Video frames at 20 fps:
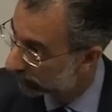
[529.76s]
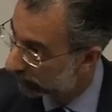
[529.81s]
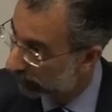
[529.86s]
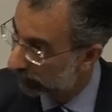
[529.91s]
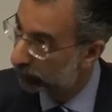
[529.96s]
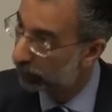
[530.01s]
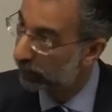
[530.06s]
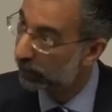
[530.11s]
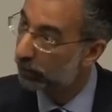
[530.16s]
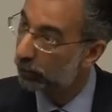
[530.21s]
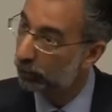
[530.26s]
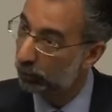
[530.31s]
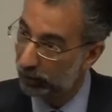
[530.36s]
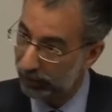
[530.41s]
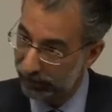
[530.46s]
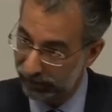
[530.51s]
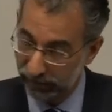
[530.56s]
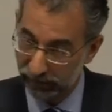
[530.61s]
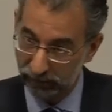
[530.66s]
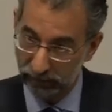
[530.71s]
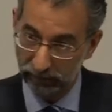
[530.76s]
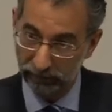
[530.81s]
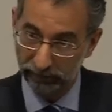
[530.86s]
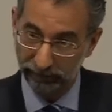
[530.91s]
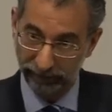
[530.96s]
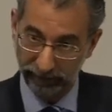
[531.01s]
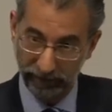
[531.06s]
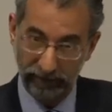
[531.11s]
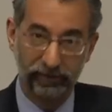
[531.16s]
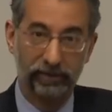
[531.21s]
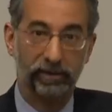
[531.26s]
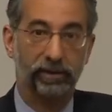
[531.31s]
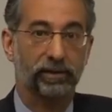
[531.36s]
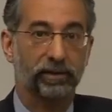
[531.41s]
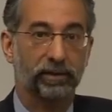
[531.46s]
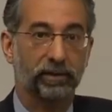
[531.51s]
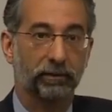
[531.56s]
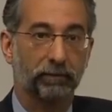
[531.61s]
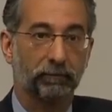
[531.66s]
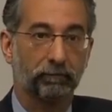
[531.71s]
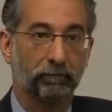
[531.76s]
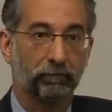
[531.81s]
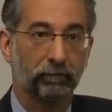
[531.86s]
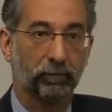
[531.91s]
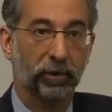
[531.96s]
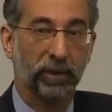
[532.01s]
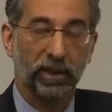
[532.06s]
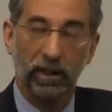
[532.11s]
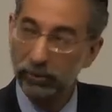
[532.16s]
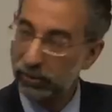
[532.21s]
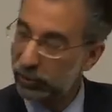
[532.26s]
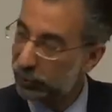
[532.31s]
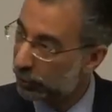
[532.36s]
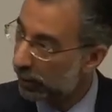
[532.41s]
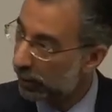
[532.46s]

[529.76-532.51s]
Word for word: there were quizzical faces. There was a